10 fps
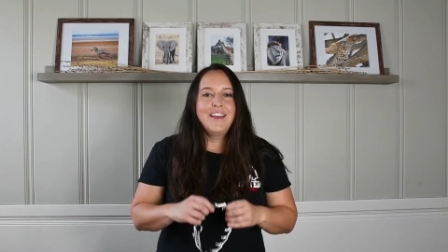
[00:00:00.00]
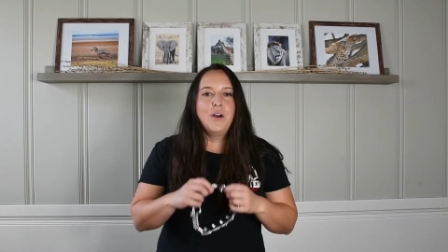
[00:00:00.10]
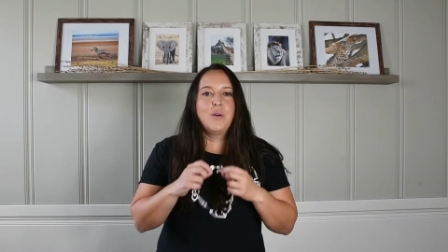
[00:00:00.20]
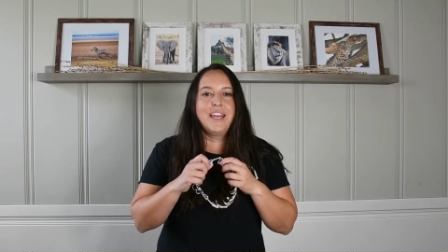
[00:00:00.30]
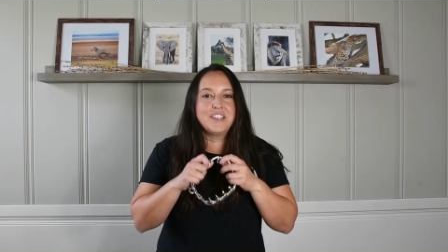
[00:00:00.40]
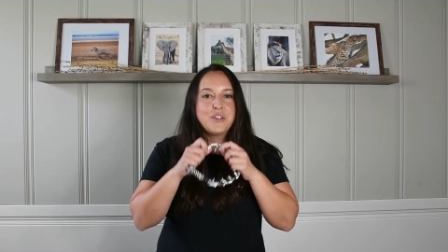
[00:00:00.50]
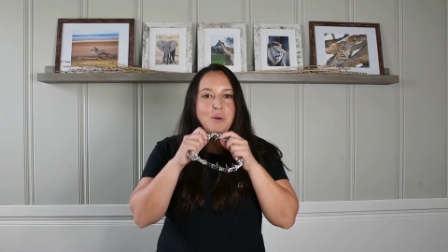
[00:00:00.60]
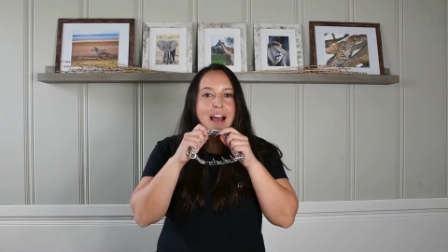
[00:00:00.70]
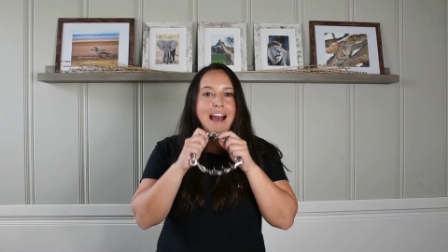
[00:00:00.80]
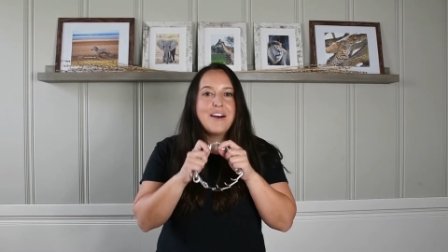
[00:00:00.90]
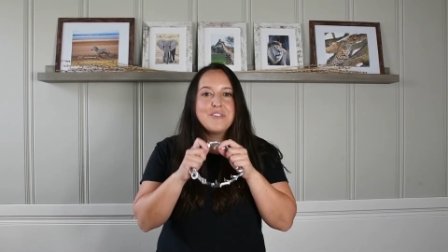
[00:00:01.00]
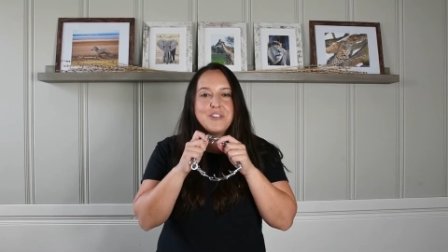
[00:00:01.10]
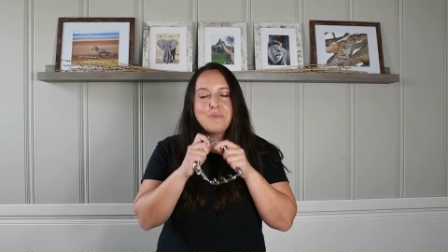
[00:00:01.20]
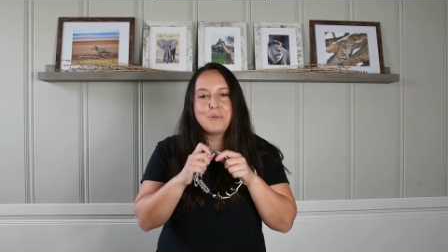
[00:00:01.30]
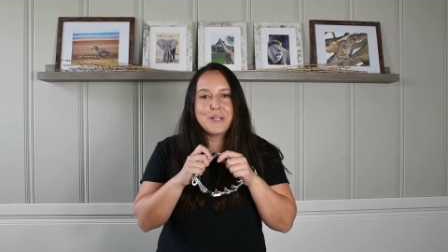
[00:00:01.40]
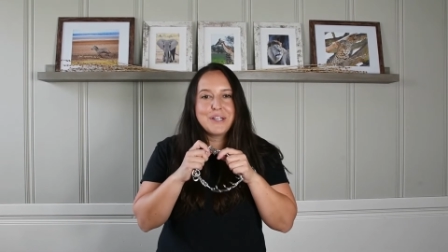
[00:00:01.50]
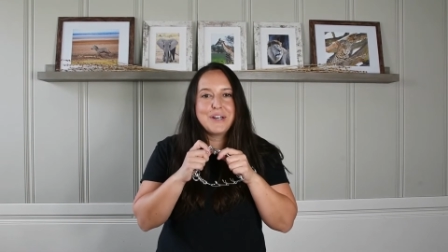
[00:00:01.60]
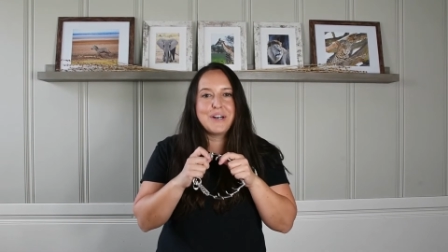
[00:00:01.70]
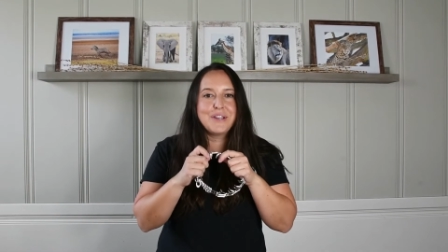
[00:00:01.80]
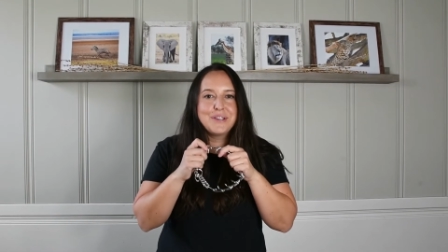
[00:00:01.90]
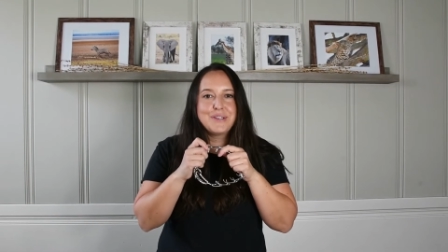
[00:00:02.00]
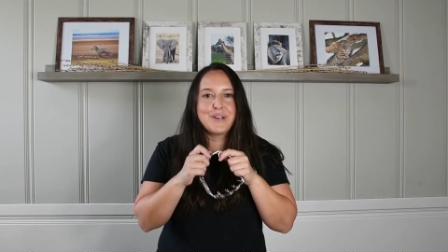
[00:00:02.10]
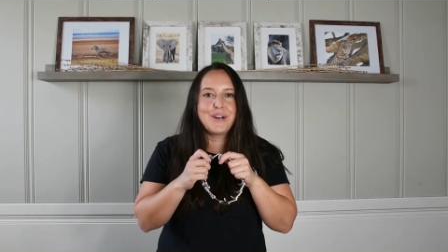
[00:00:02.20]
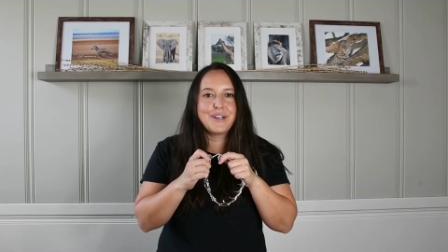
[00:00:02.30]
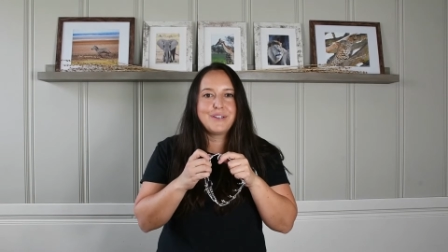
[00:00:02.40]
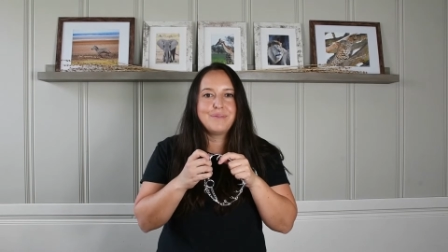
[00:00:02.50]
Okay, so how do you put it on the dog?